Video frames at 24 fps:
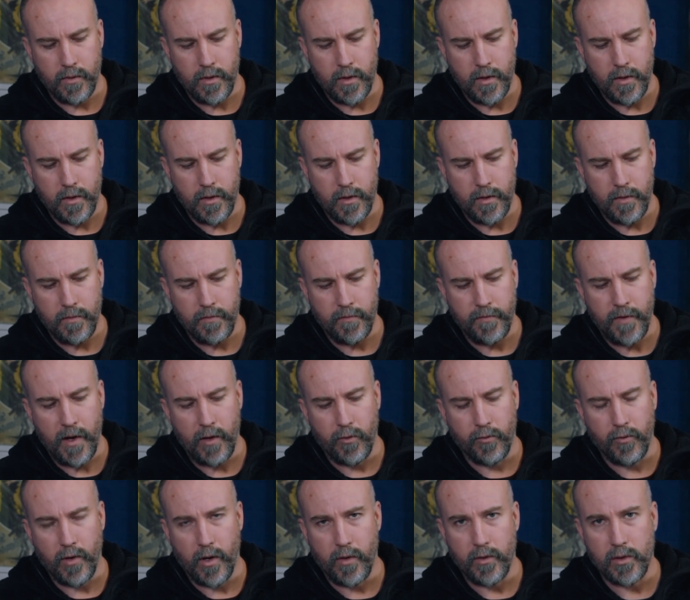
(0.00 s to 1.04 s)

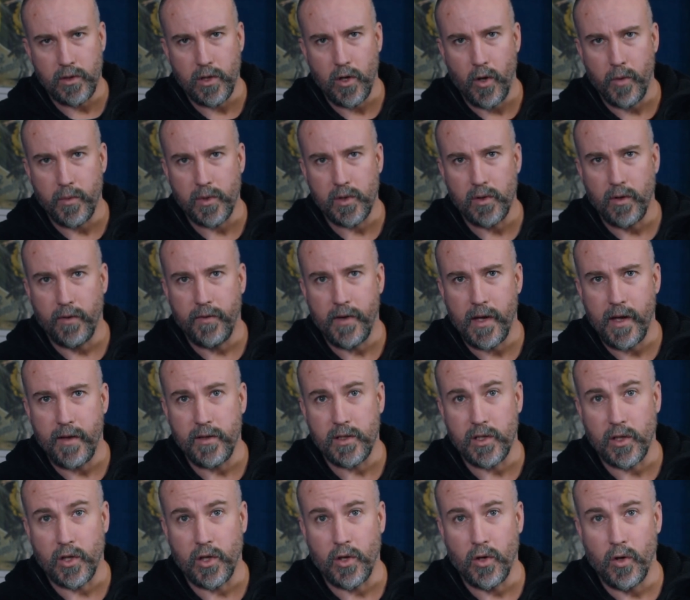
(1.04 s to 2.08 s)
velcro type stuff here
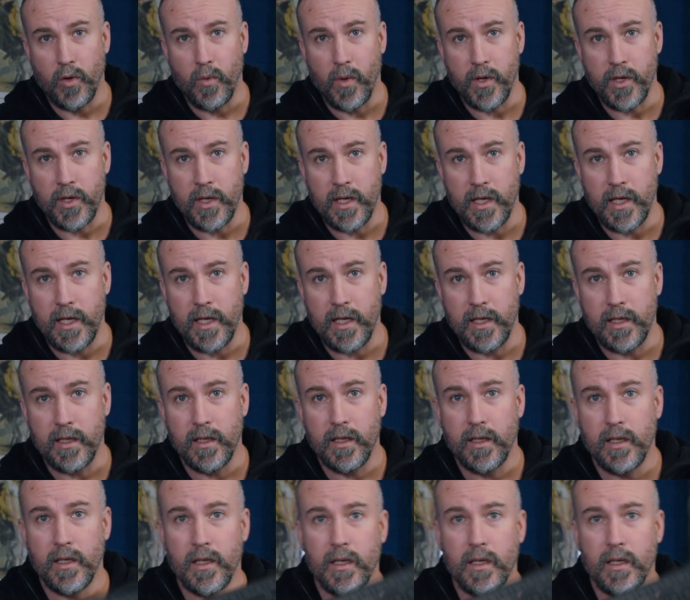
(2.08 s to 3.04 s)
and secure what you need